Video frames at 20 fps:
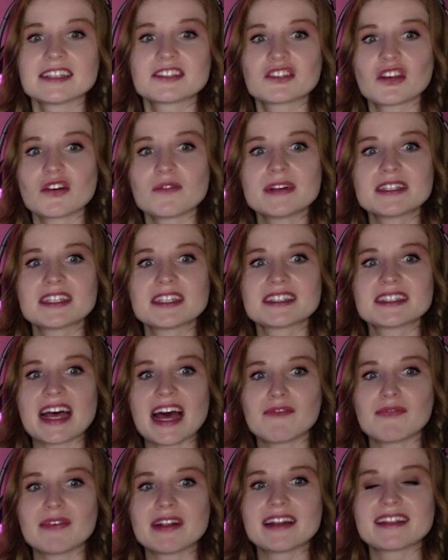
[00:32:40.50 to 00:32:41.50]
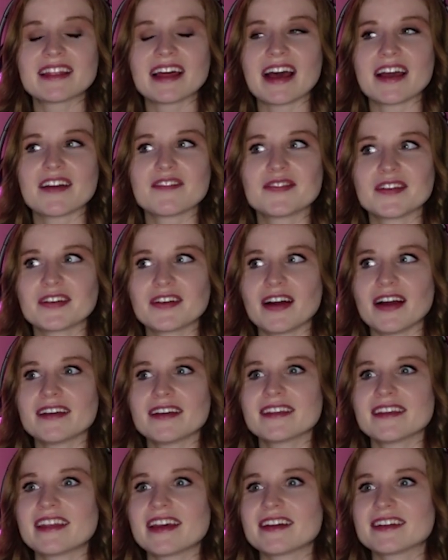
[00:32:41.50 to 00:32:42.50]
so much has happened that I
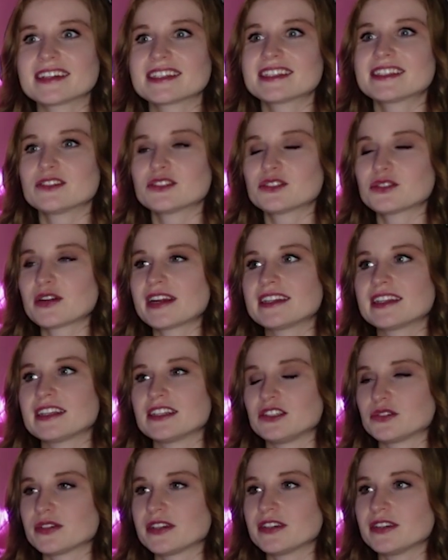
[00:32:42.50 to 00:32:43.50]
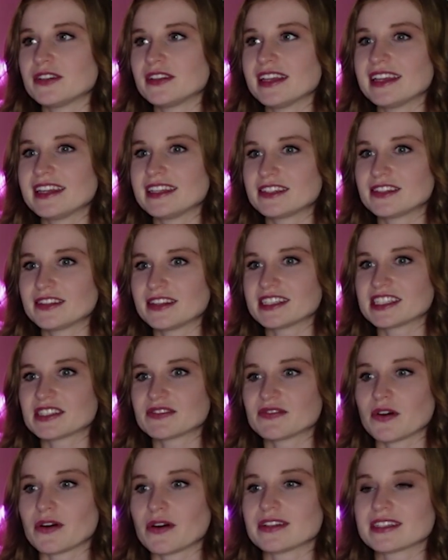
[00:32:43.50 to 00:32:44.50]
forgot that they are still trying to drill into this
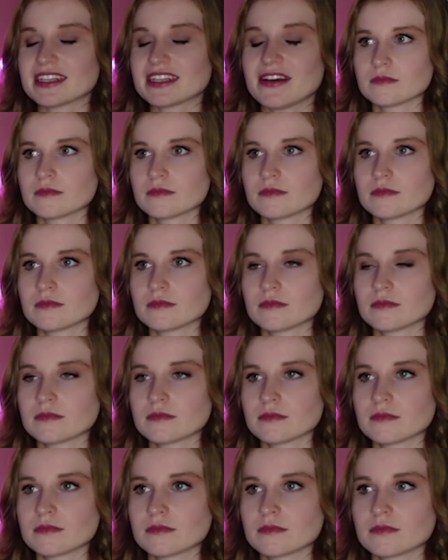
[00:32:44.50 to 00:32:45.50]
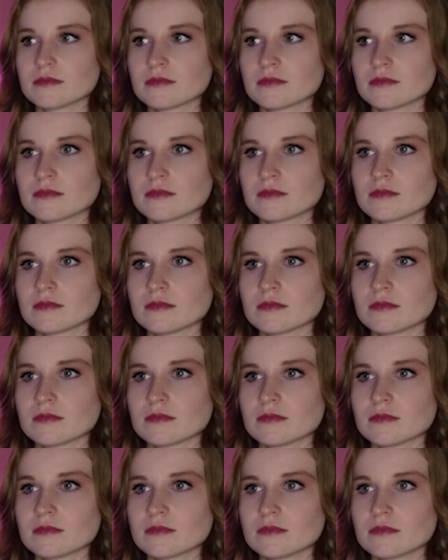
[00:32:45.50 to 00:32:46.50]
vault. Hey, pal, you out
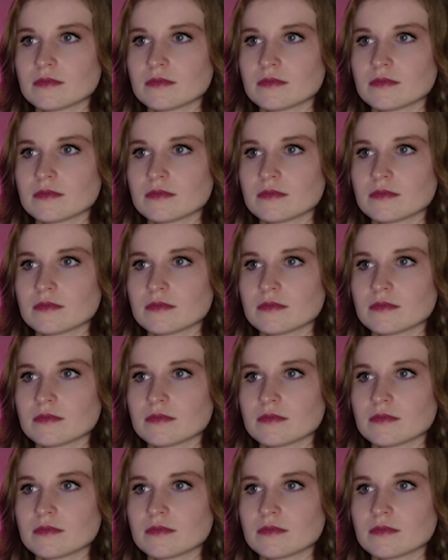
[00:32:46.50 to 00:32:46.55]
there?